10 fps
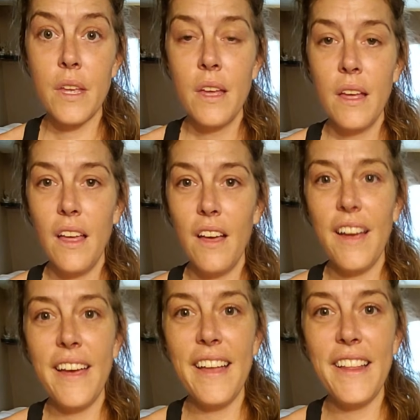All
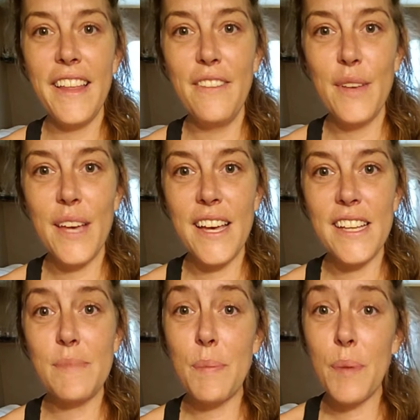right. I love you
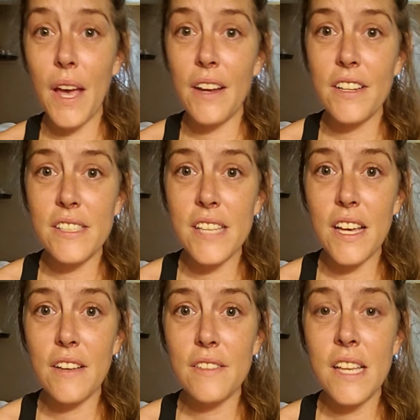guys. Be proud of
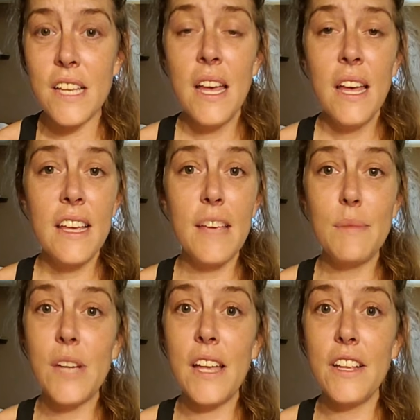yourselves. Keep
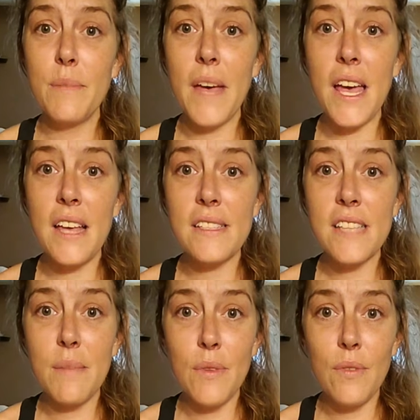trying your best.
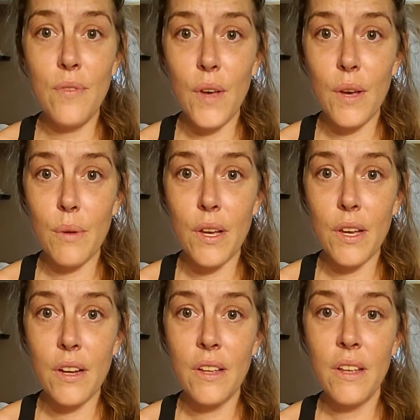Keep moving
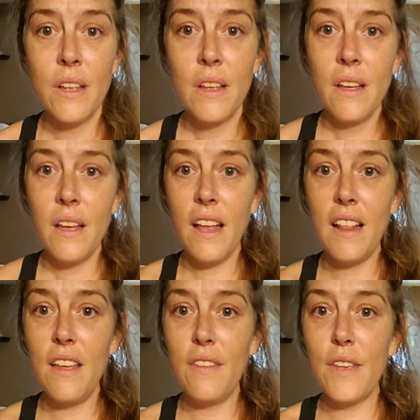forward. I
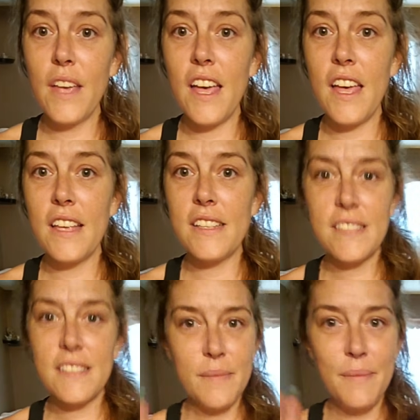love you guys.
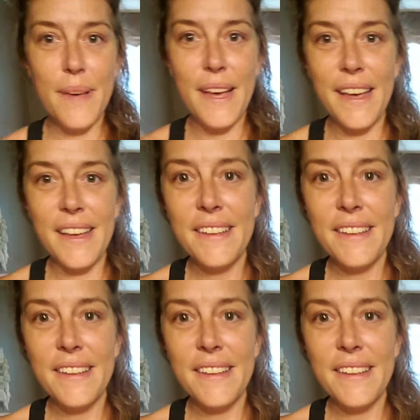Bye.